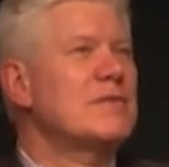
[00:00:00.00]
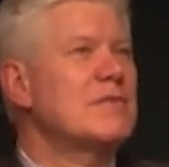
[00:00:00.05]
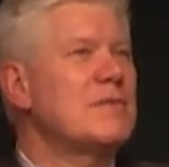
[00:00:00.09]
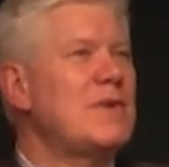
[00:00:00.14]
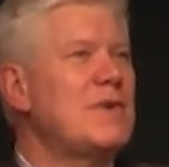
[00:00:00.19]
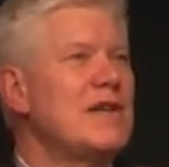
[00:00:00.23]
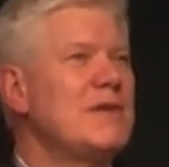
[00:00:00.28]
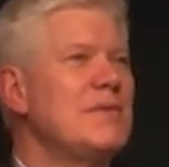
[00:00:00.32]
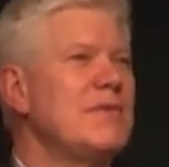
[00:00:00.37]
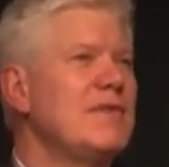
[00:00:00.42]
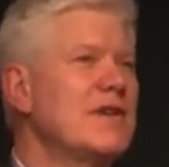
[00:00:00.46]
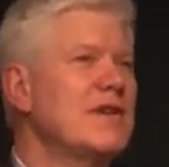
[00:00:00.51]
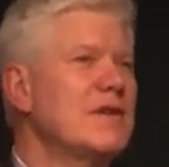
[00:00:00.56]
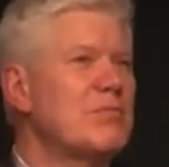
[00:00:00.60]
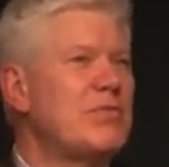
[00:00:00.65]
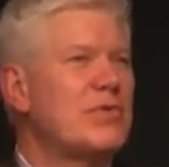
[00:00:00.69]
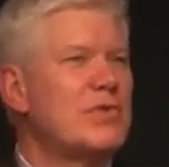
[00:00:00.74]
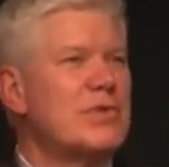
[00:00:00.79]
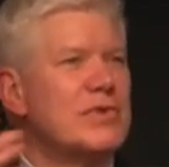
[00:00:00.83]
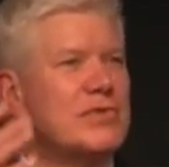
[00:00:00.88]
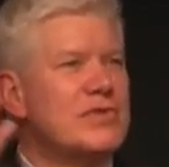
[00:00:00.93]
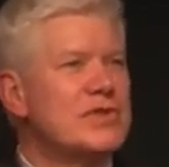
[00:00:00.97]
why do we think
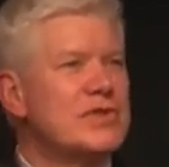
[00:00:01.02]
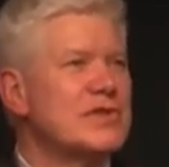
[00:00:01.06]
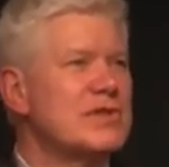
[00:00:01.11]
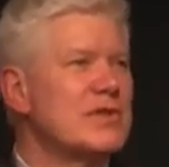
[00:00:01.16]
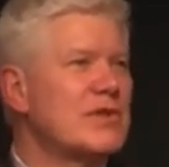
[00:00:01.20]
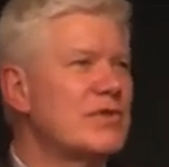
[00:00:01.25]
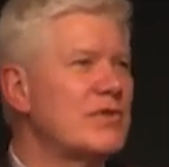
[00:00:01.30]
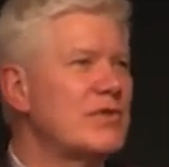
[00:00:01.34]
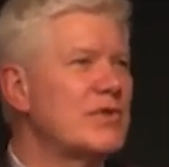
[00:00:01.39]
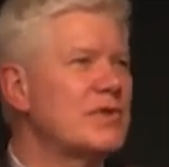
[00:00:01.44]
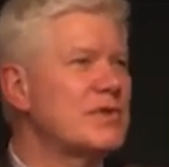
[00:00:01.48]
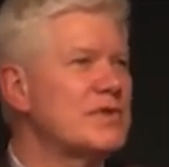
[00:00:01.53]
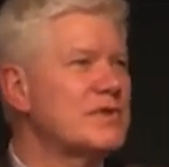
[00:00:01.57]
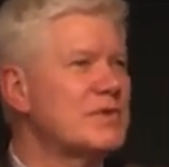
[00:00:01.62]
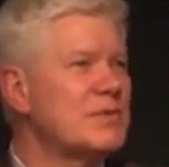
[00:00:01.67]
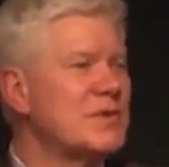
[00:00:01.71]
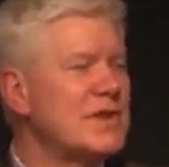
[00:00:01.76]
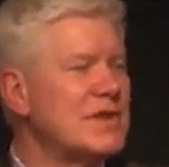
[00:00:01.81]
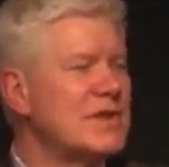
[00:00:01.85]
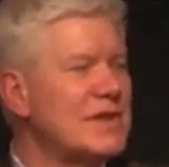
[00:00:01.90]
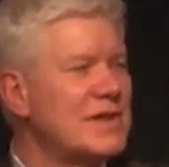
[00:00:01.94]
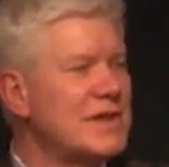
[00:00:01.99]
portraiture arose
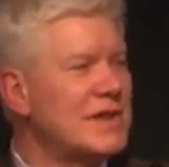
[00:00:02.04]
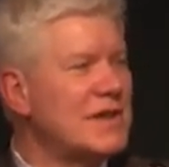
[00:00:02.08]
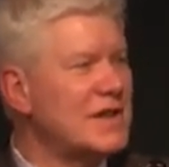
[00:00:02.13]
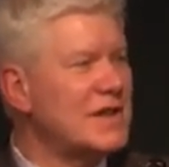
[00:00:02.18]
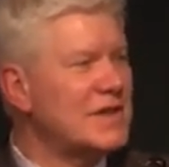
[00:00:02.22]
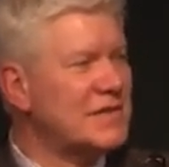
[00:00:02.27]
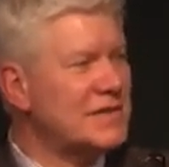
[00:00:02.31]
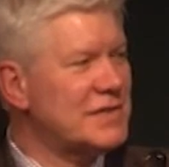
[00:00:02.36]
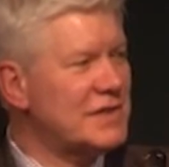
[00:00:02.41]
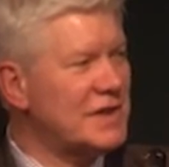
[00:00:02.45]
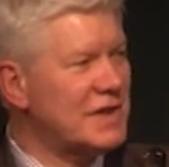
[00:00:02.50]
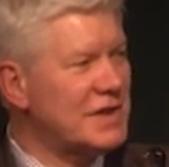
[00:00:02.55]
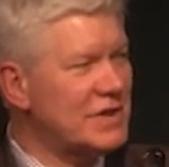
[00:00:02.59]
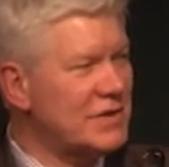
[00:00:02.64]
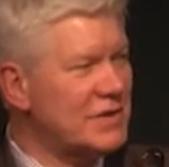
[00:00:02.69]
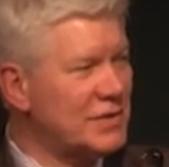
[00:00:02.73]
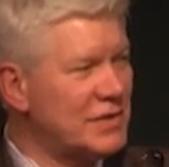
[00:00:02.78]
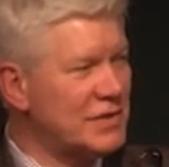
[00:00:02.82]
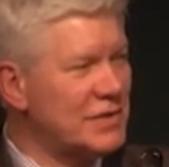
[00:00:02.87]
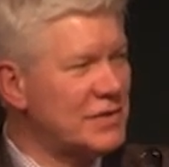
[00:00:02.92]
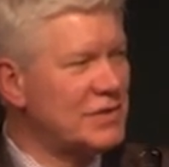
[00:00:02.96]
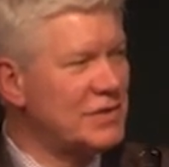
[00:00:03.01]
when it did, let us say, in
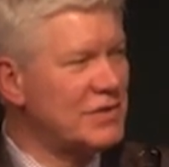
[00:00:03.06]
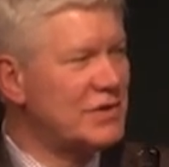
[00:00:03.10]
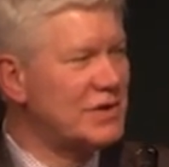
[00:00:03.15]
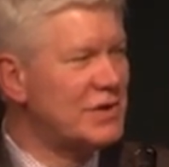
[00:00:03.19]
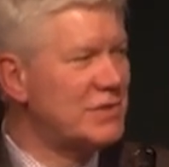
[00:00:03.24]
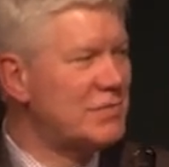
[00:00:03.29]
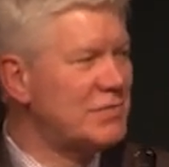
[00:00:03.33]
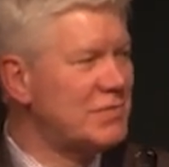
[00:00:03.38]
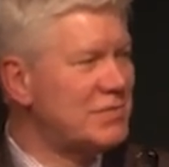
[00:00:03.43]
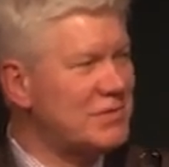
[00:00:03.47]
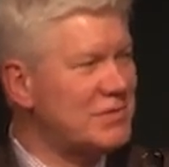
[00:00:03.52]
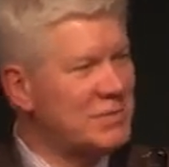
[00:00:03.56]
Northern Europe,